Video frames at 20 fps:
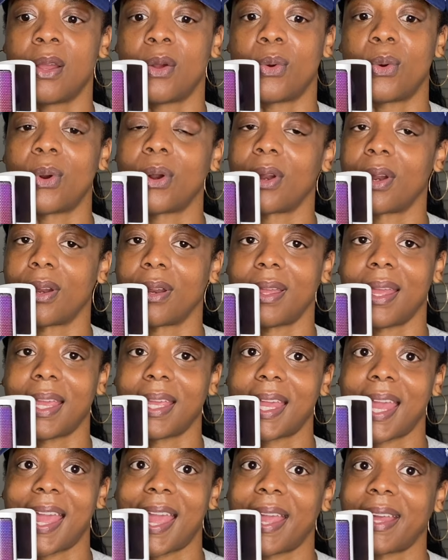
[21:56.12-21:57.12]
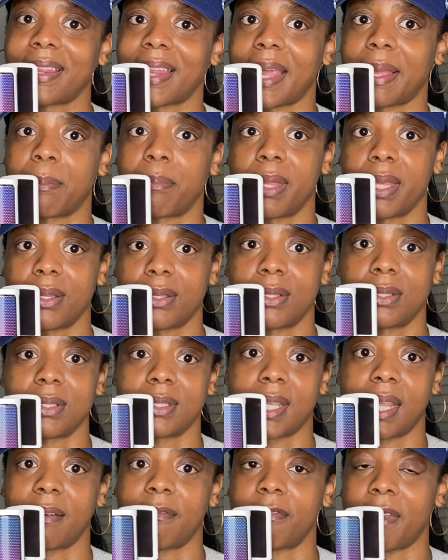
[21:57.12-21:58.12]
or AKA like
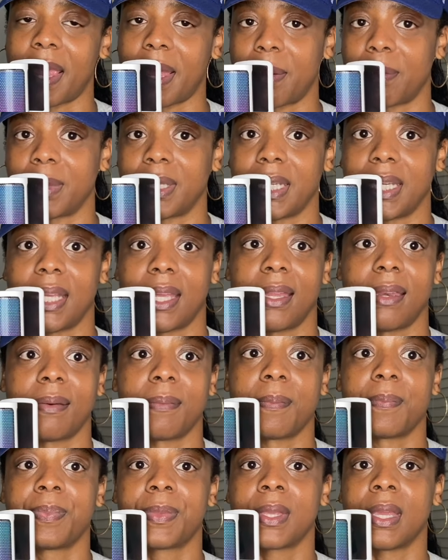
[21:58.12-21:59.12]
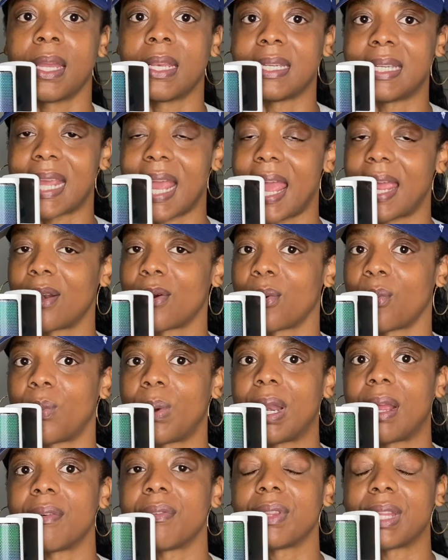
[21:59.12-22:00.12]
bills and family and debt or
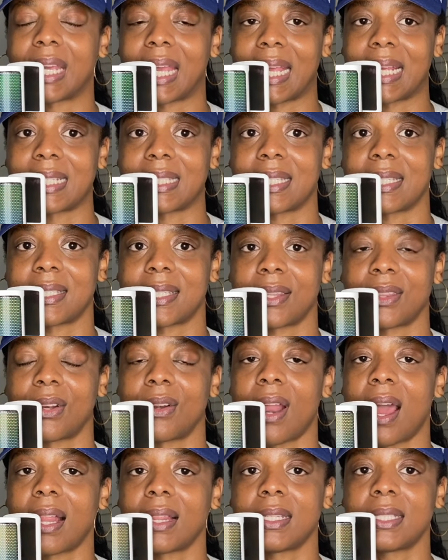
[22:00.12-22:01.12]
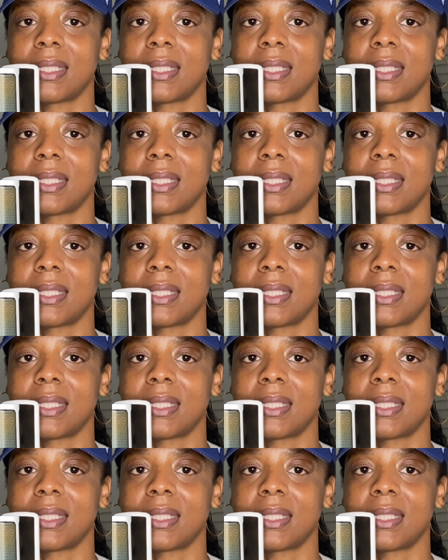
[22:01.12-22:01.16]
whatever the case is that they're not